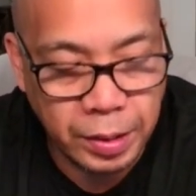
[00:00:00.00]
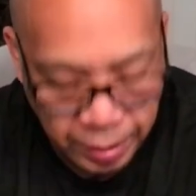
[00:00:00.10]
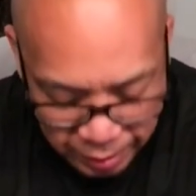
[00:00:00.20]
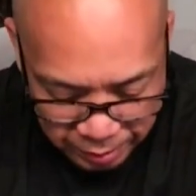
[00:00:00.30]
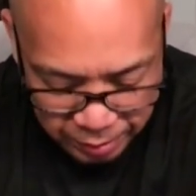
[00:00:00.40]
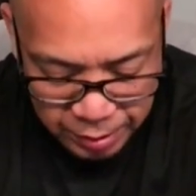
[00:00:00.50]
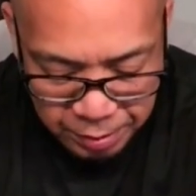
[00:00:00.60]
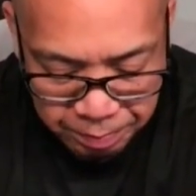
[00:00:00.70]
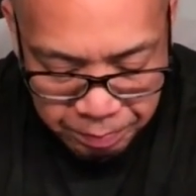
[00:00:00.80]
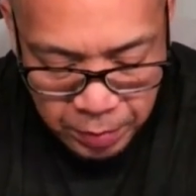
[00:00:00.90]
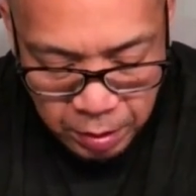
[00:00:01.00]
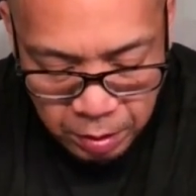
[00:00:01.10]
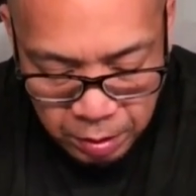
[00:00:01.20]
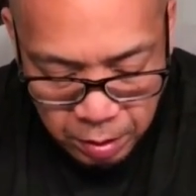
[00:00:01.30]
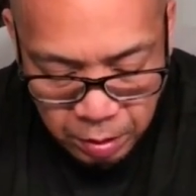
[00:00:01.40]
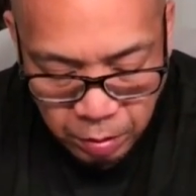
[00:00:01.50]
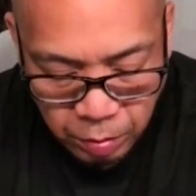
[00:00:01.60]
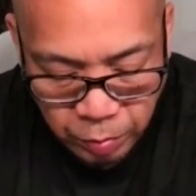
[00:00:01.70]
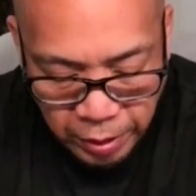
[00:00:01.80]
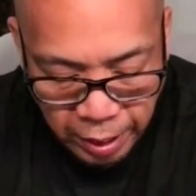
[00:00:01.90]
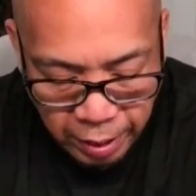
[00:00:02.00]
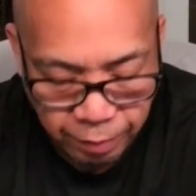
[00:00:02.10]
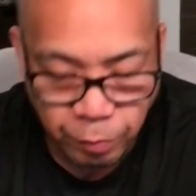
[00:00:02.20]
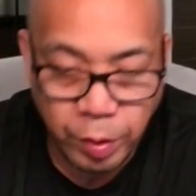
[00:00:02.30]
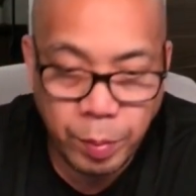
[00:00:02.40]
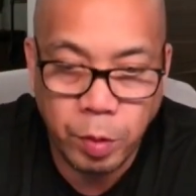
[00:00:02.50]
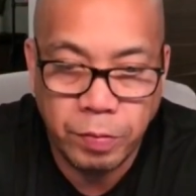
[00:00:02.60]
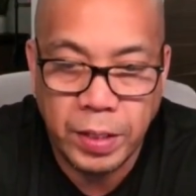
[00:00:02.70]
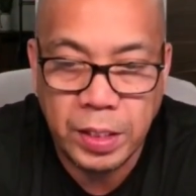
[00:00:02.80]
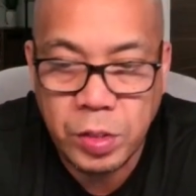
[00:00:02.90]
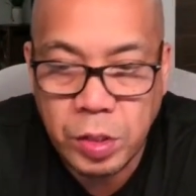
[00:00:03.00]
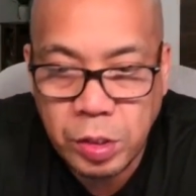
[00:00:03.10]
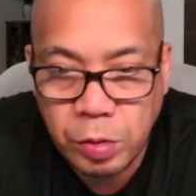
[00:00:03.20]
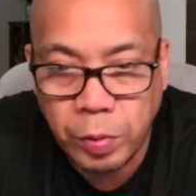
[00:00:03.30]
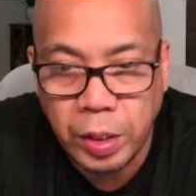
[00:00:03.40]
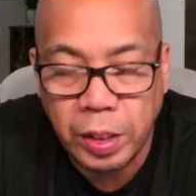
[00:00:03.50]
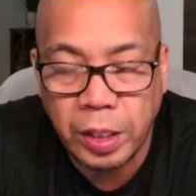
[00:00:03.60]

And we have repro vets within an